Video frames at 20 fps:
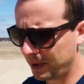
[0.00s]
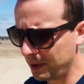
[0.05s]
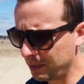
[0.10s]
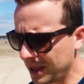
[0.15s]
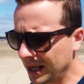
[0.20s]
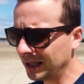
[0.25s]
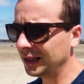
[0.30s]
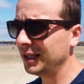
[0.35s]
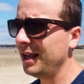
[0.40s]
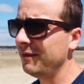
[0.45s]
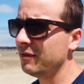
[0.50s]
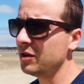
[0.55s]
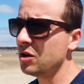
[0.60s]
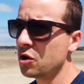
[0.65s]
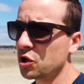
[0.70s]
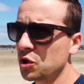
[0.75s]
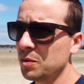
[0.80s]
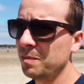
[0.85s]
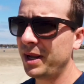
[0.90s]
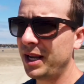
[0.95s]
people that live in
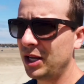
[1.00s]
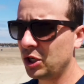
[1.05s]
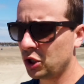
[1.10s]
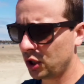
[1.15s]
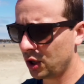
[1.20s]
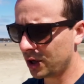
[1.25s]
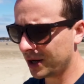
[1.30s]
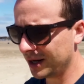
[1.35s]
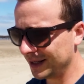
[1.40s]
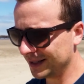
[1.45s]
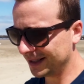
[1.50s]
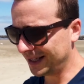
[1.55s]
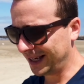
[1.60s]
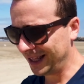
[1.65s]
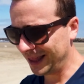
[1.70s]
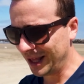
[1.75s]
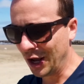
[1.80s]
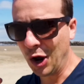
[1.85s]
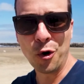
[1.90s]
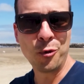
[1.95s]
Ocean Beach, you're gonna
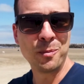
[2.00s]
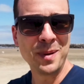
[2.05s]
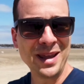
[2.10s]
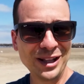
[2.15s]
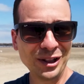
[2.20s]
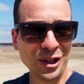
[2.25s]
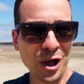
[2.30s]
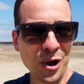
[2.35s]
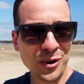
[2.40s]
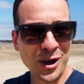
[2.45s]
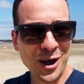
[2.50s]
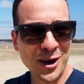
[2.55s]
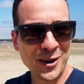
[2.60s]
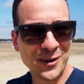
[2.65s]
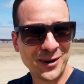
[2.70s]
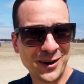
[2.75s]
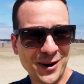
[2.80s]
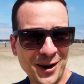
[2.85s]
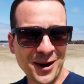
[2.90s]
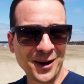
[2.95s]
see the OB
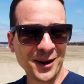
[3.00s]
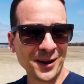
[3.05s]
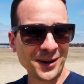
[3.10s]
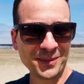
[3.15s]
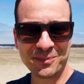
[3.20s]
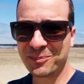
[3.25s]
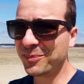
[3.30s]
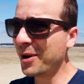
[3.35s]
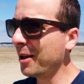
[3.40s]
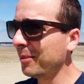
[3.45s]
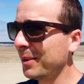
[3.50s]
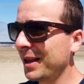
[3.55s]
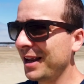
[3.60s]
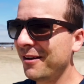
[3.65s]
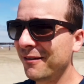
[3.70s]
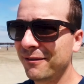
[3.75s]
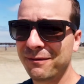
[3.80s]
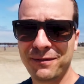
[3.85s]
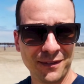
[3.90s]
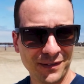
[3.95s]
logo on
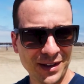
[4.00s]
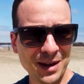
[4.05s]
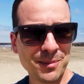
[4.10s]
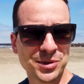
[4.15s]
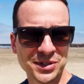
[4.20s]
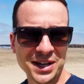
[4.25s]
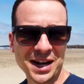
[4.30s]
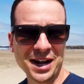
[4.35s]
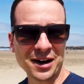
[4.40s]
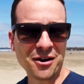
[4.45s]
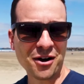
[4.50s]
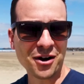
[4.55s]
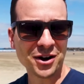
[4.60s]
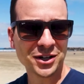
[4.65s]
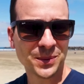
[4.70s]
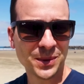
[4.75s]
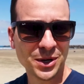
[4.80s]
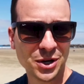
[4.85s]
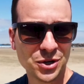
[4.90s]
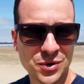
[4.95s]
probably 50% of
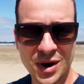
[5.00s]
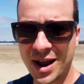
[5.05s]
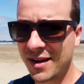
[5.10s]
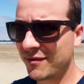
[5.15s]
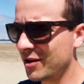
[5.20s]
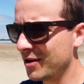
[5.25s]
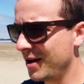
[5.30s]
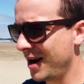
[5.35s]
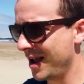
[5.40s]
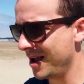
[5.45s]
cars when you're driving